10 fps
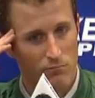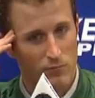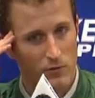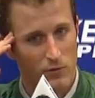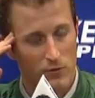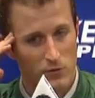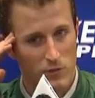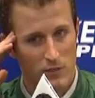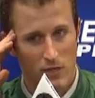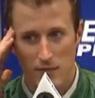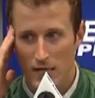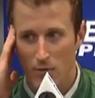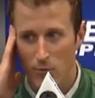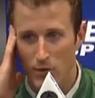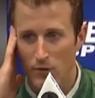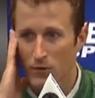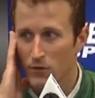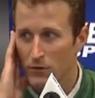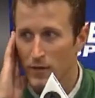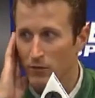if you're losing a ton of time on pit road,
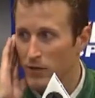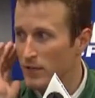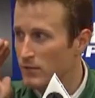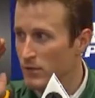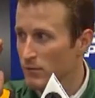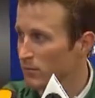you'll never catch up.